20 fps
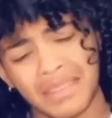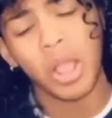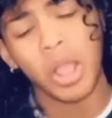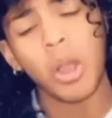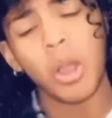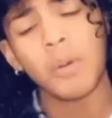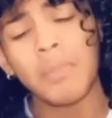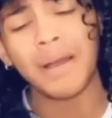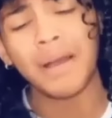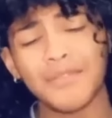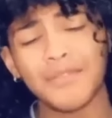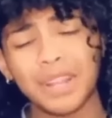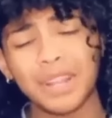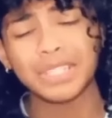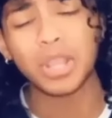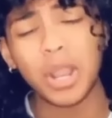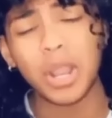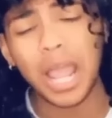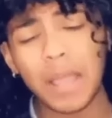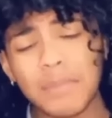Oh, my
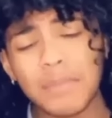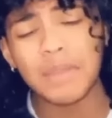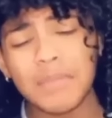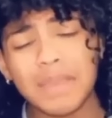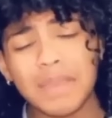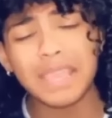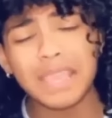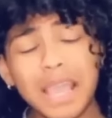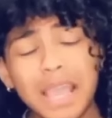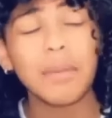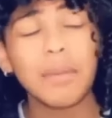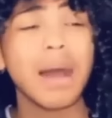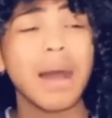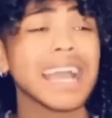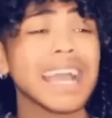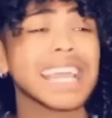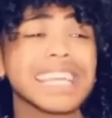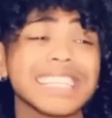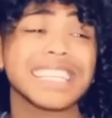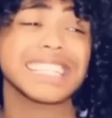friends are hyping me up.
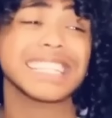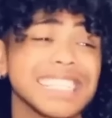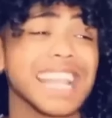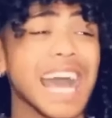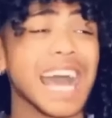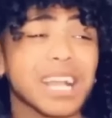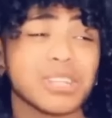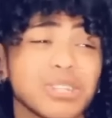I guess it's